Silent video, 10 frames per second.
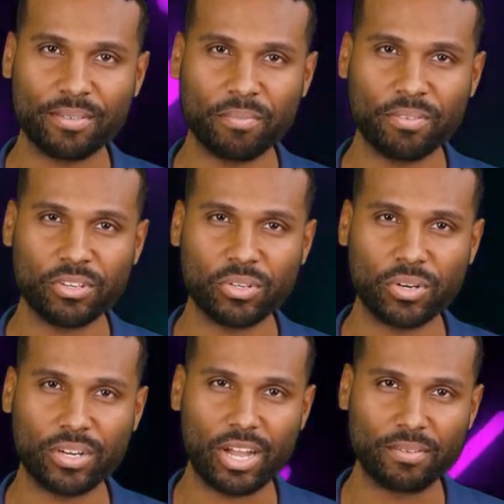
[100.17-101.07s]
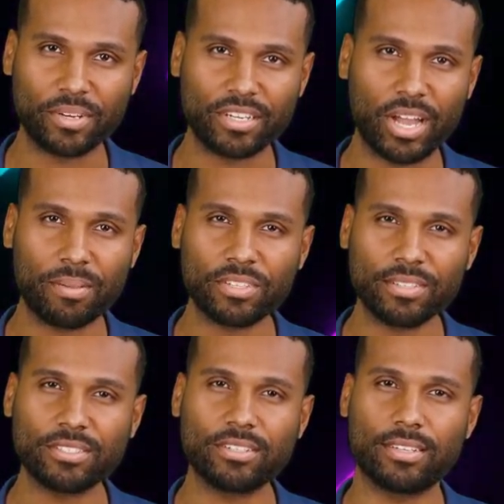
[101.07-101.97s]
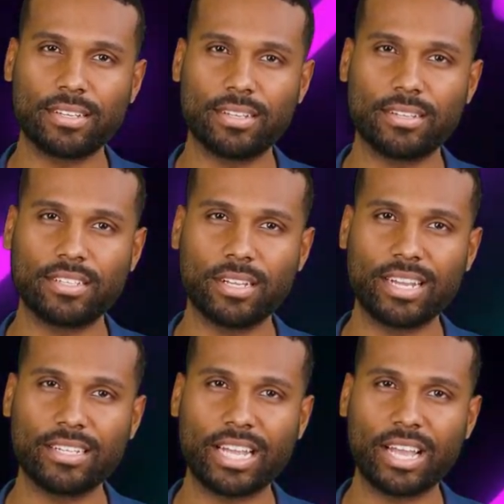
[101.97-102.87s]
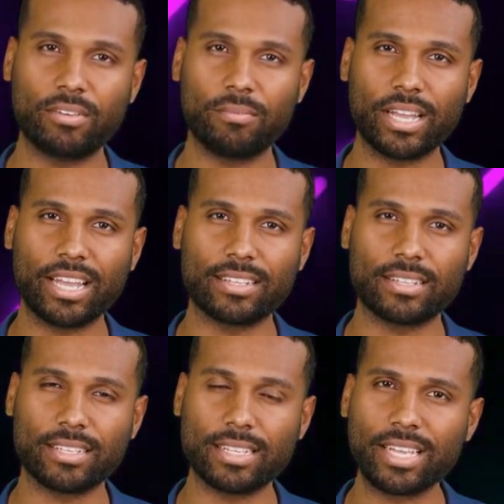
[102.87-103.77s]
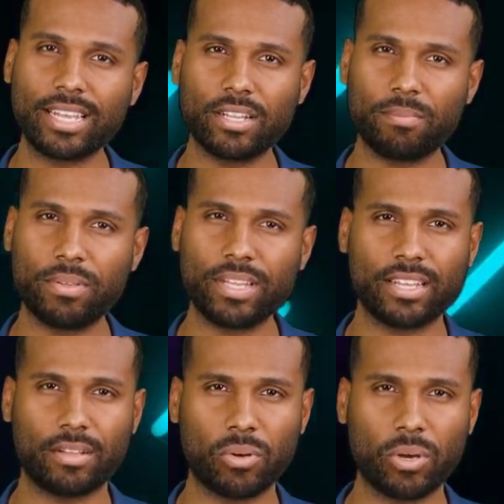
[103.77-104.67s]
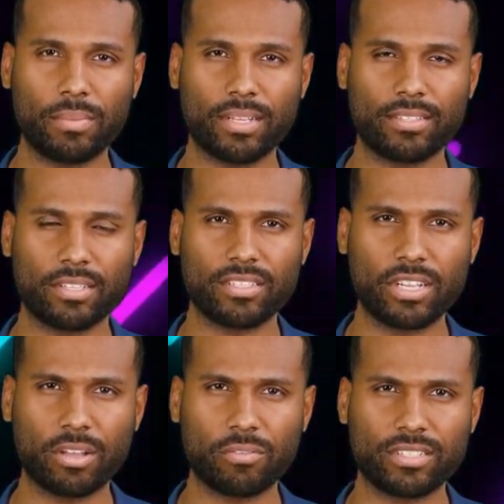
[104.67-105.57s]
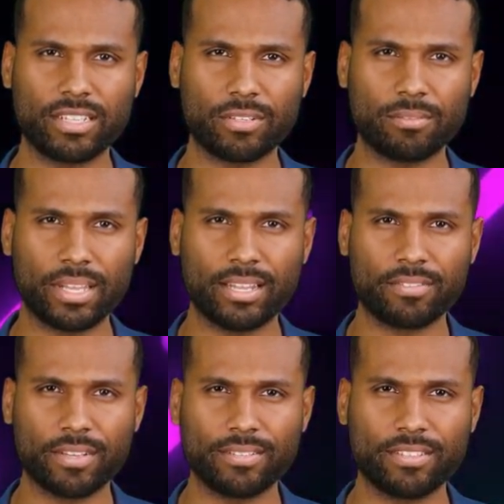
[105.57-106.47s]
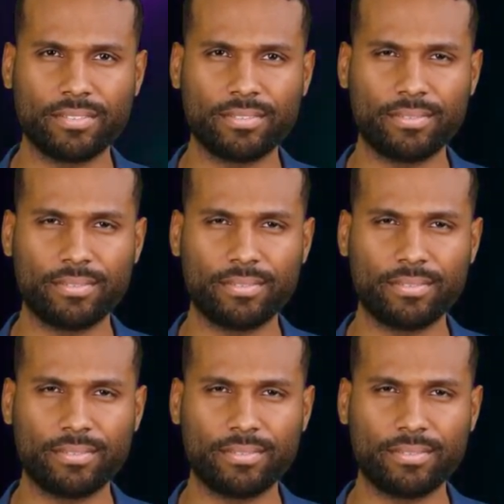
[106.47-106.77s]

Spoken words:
review your coverage options, select a health plan, and complete enrollment to start receiving benefits.